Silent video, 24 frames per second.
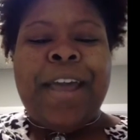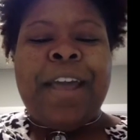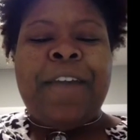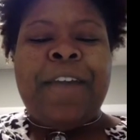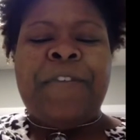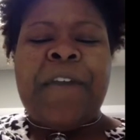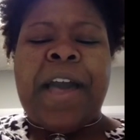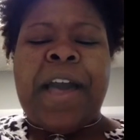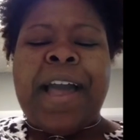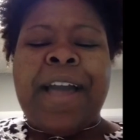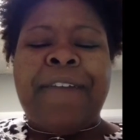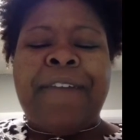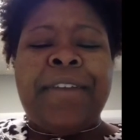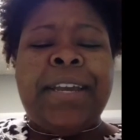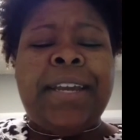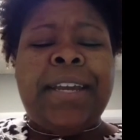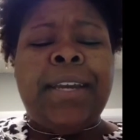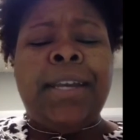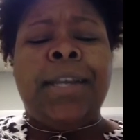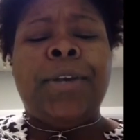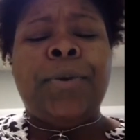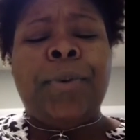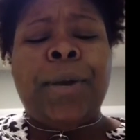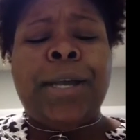If y'all have
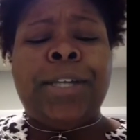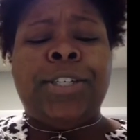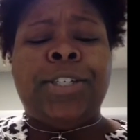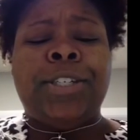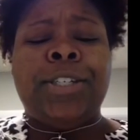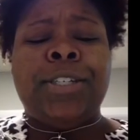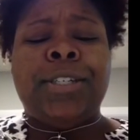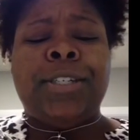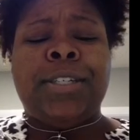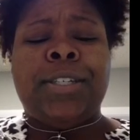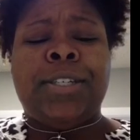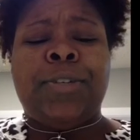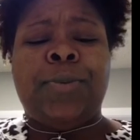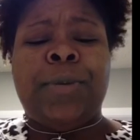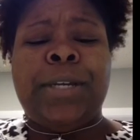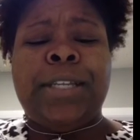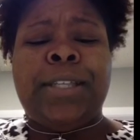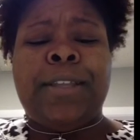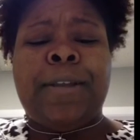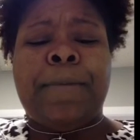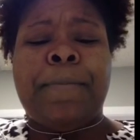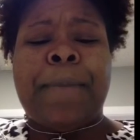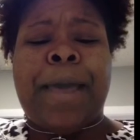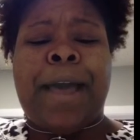any questions,
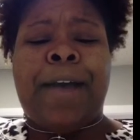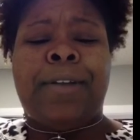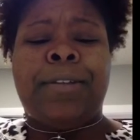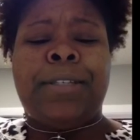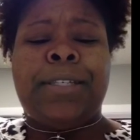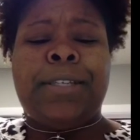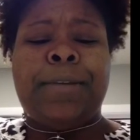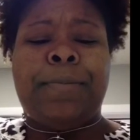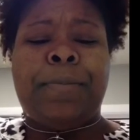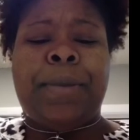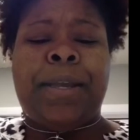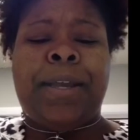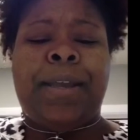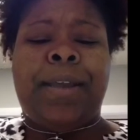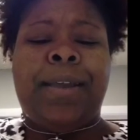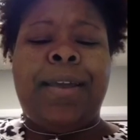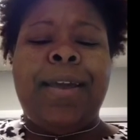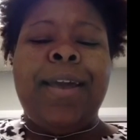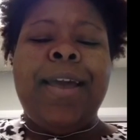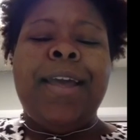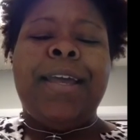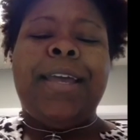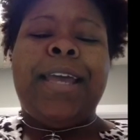tweet them out to me.